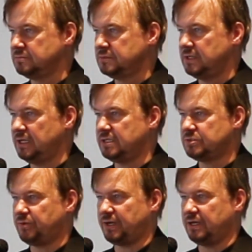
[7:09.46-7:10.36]
It is
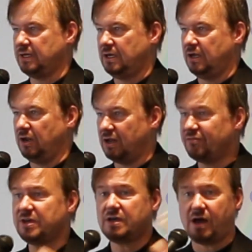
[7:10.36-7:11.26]
by loving
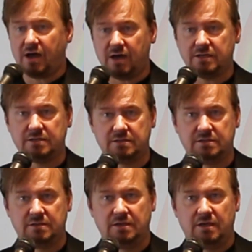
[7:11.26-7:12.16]
God
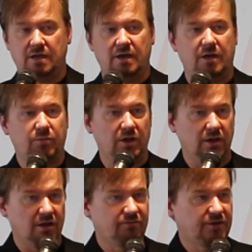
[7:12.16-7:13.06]
and by
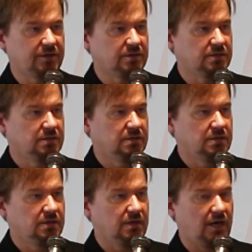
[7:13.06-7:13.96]
loving
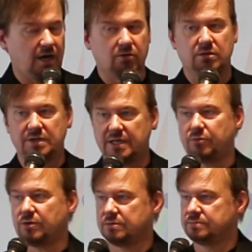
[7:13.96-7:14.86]
our neighbor,
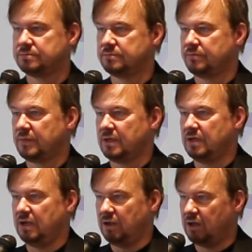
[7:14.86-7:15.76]

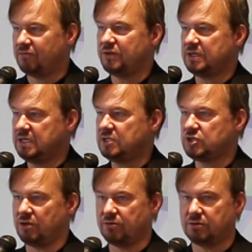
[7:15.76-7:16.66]
loving each
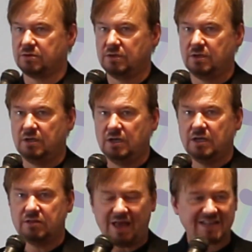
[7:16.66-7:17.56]
other.
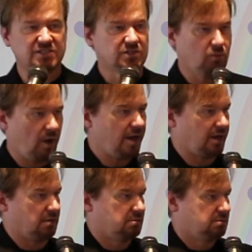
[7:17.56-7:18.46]
That's the way.